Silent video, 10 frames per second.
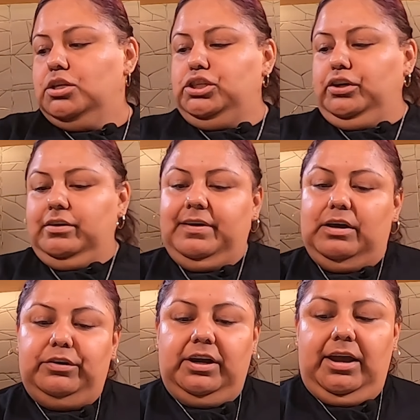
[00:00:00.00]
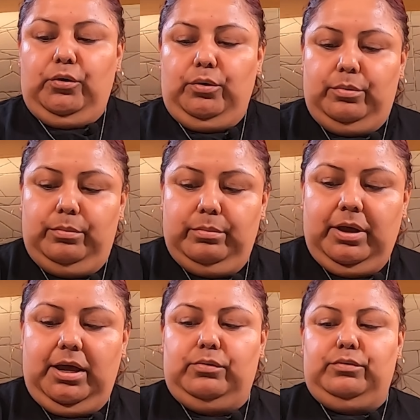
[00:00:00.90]
So if I were at home,
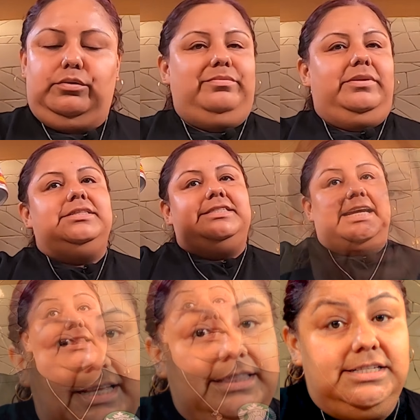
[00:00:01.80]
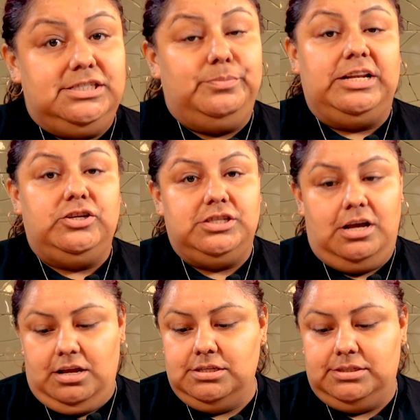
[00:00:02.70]
I would take this tomato
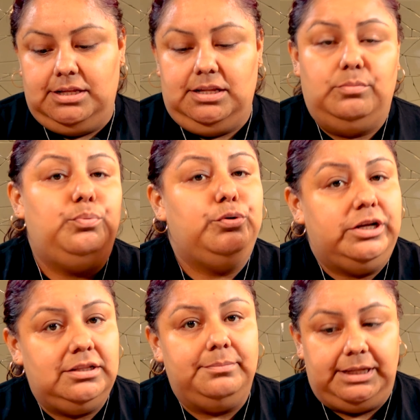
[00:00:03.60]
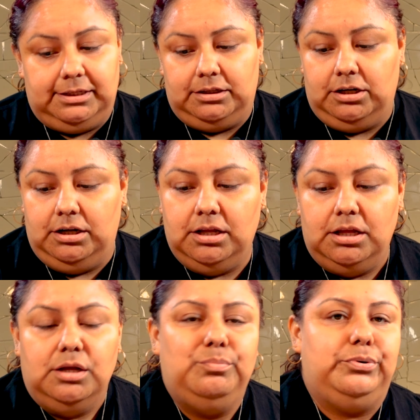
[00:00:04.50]
sauce and then put it in the blender,
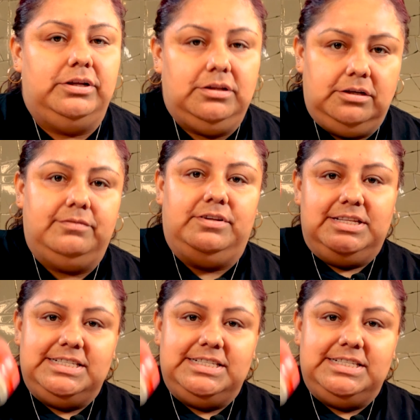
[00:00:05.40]
put a little bit of the